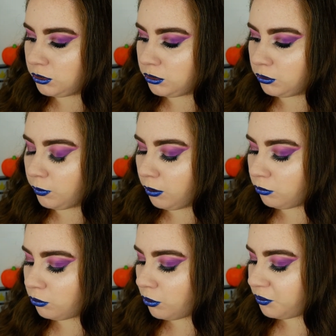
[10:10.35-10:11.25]

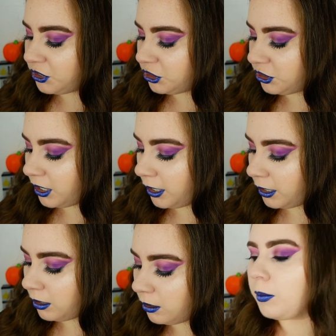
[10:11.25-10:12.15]
duochroma
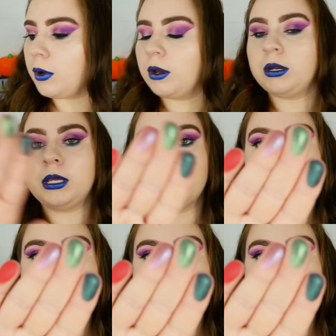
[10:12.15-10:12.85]
shade, but here